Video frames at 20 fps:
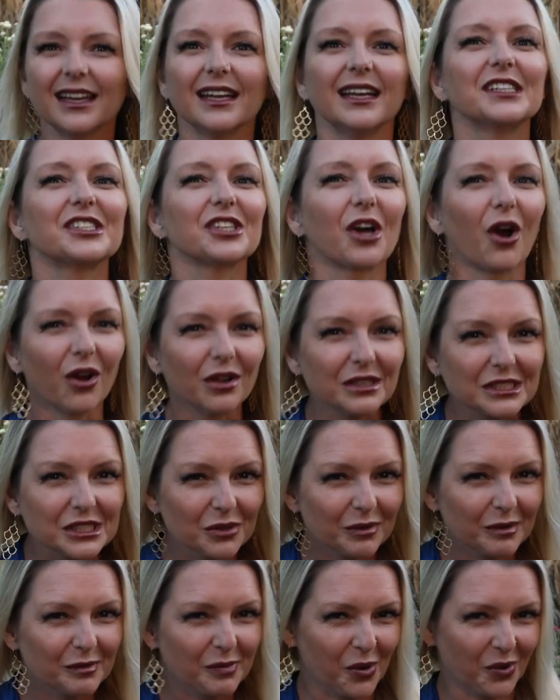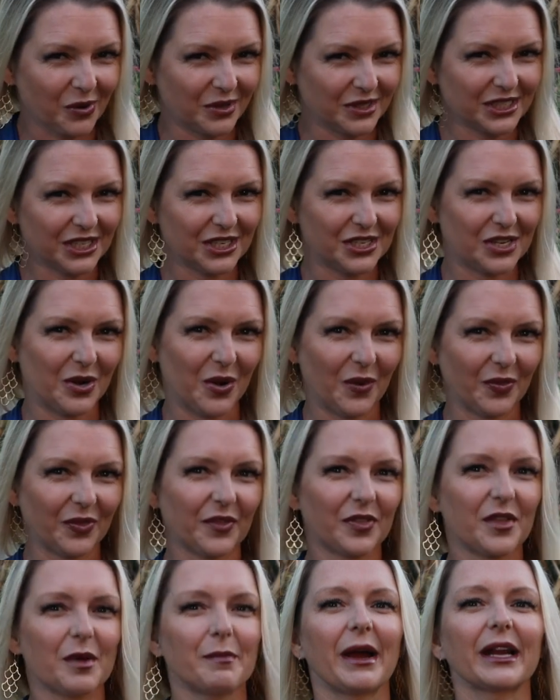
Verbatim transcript: It's also important to note that the